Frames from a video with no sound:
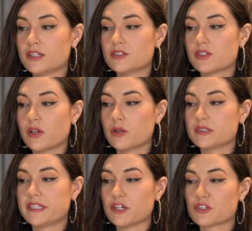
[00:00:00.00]
So
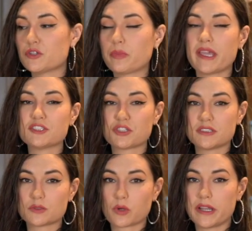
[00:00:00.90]
tier 2
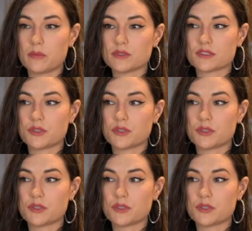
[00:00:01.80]
patrons were able to